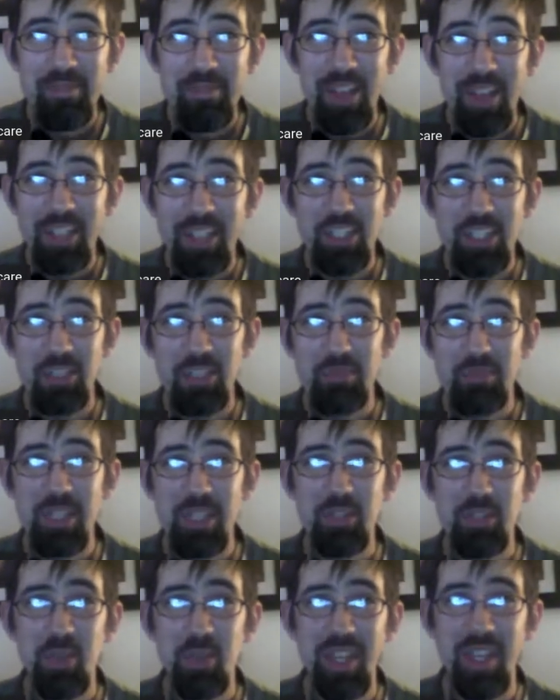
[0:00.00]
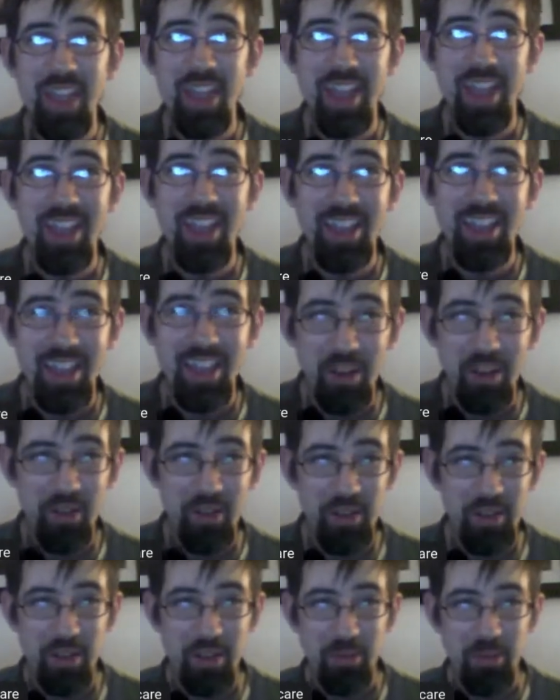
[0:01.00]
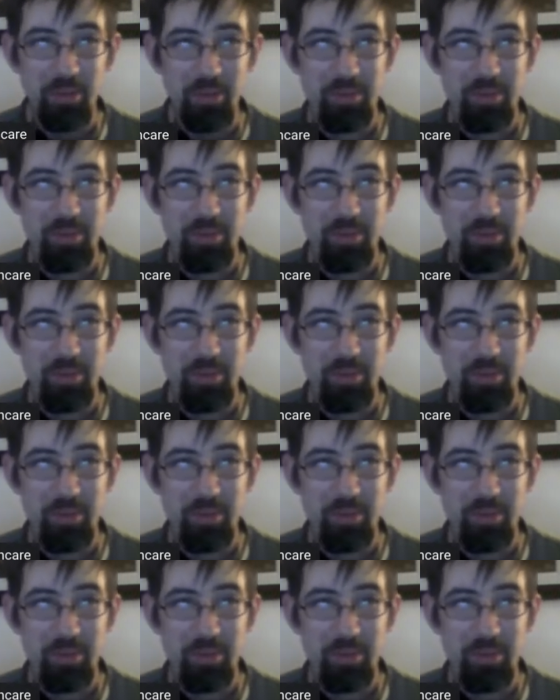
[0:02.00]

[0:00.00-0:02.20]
It just means we can't hear you.